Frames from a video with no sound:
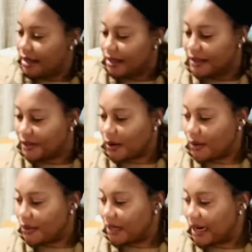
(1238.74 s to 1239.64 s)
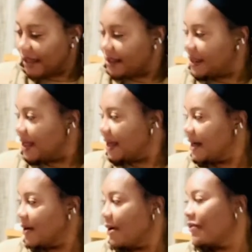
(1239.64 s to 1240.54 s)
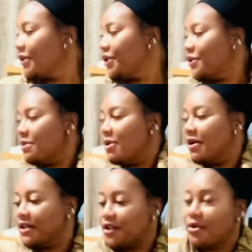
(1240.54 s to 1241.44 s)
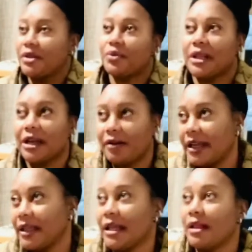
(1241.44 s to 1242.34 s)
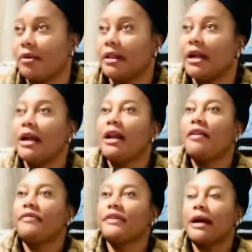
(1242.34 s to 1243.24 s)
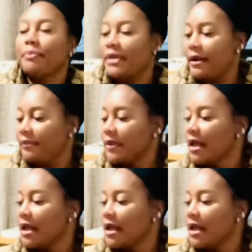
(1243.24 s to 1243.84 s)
So the last, I've got two more. I'll just show you this one, then I'll get the other one that I left up there.